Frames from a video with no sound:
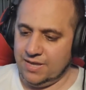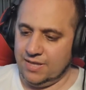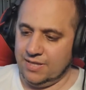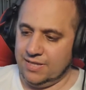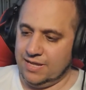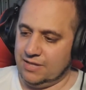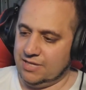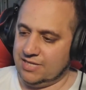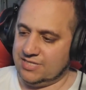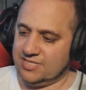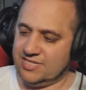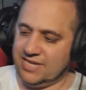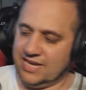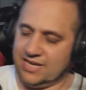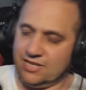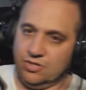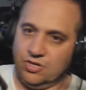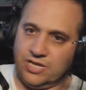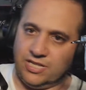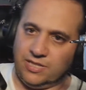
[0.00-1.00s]
Now let's
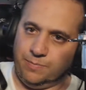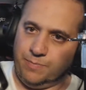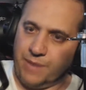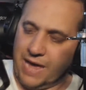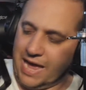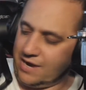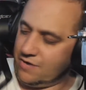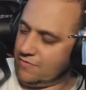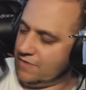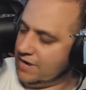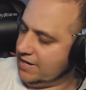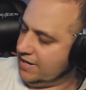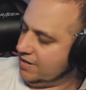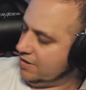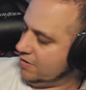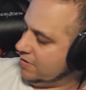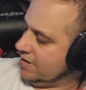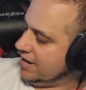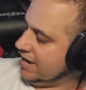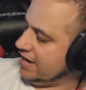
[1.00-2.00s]
take a look at the back right
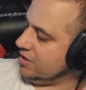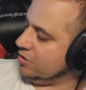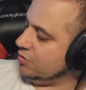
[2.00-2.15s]
here, okay?